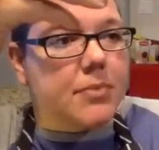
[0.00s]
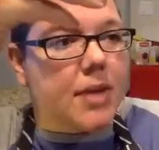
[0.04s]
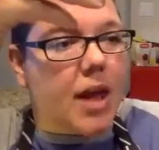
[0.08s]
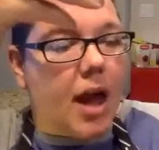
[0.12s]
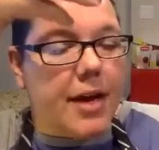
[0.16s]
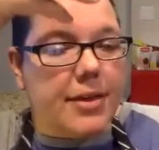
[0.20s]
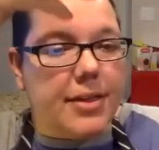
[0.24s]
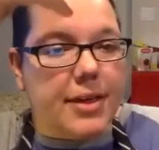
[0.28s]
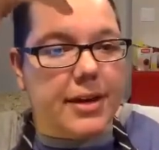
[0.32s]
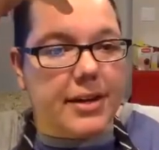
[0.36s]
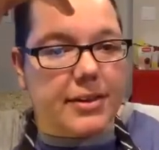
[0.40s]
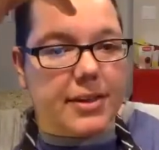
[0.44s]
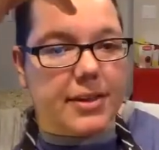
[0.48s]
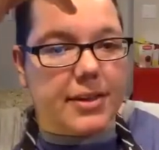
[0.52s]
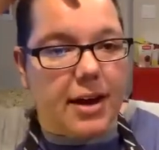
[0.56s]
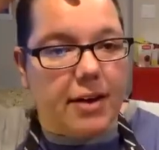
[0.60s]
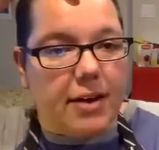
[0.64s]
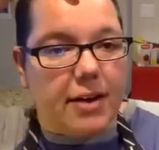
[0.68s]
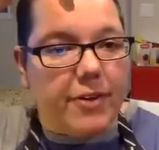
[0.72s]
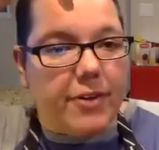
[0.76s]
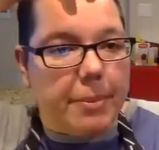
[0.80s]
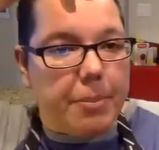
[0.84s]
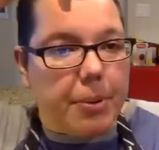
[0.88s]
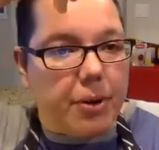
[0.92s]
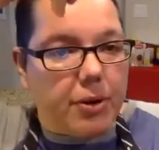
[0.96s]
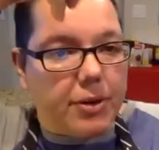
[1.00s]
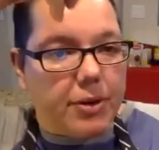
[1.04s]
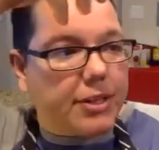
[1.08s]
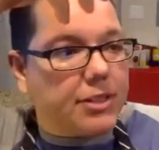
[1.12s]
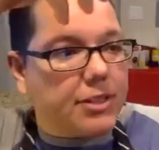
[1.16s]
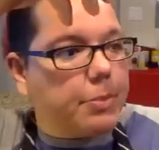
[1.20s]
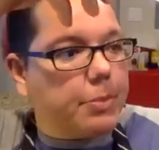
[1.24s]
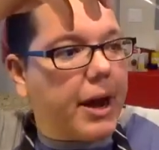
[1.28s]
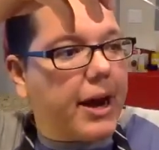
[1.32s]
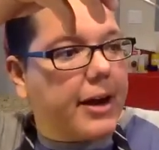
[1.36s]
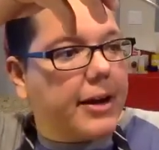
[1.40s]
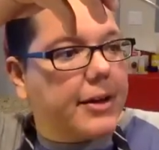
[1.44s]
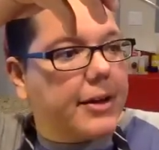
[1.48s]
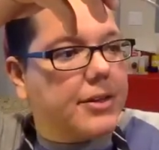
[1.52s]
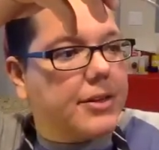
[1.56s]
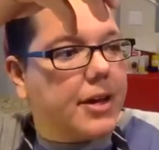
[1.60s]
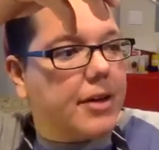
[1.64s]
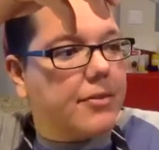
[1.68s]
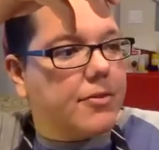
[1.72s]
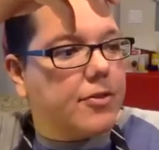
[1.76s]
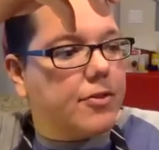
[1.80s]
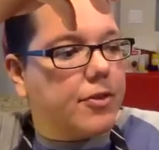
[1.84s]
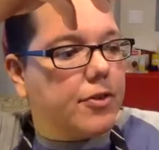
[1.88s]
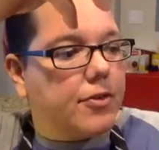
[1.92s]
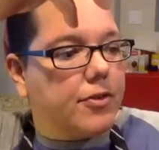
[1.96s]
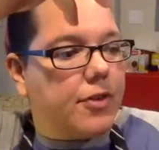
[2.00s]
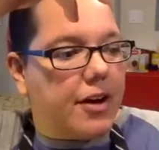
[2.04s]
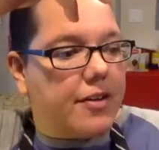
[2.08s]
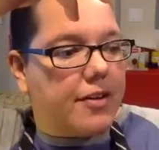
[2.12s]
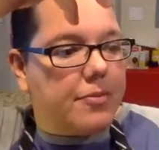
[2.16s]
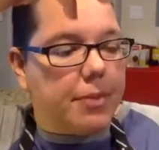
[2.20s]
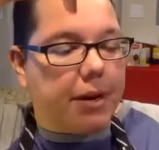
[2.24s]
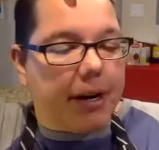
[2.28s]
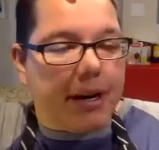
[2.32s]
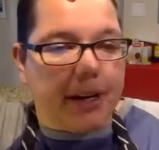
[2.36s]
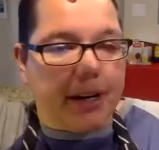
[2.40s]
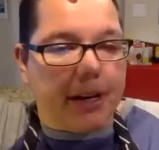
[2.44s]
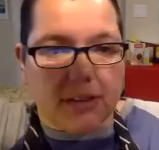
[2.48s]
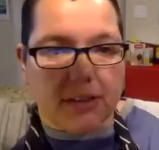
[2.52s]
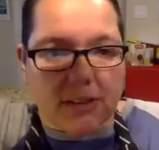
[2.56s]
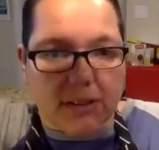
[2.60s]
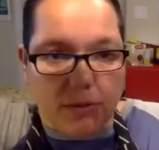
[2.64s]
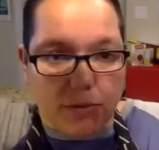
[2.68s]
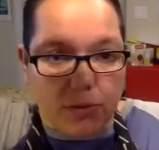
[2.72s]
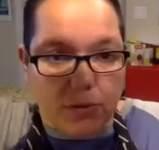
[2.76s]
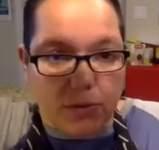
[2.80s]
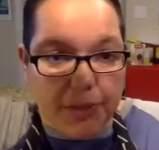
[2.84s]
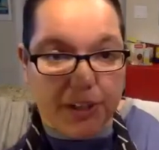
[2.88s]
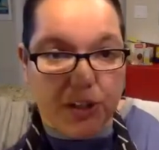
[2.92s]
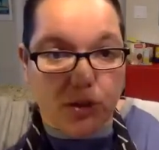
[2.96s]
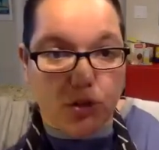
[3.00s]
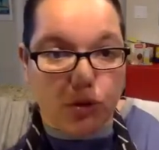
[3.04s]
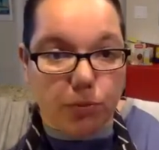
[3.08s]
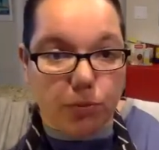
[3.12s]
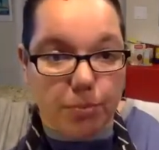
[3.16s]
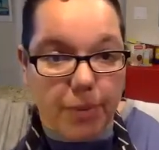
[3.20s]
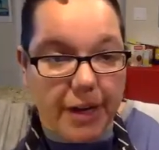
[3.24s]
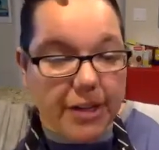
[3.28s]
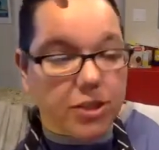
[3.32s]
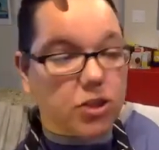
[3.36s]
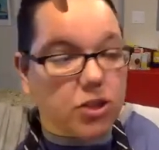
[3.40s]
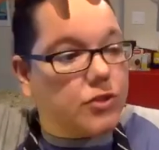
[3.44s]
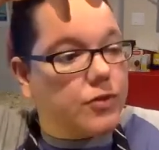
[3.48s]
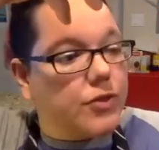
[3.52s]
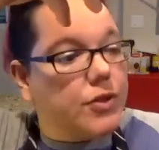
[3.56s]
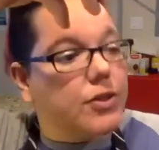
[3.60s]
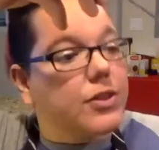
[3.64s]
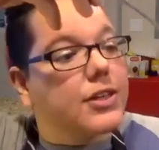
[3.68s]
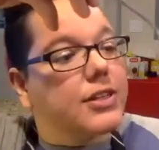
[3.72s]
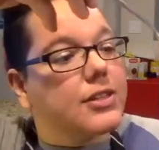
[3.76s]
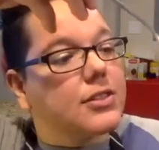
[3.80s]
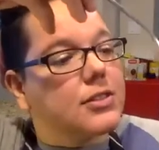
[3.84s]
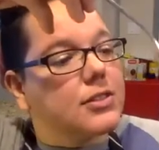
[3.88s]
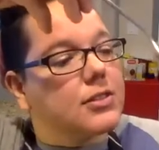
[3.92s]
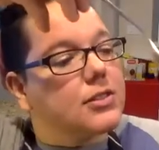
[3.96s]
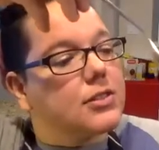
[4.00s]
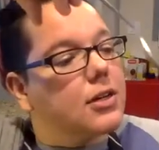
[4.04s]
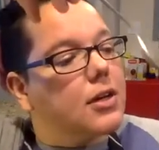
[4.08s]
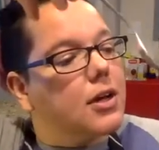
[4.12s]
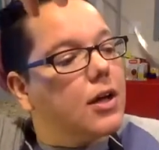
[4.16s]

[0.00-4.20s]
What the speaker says: I think that if I put this back in the oven for 5 minutes, it would be too much for this.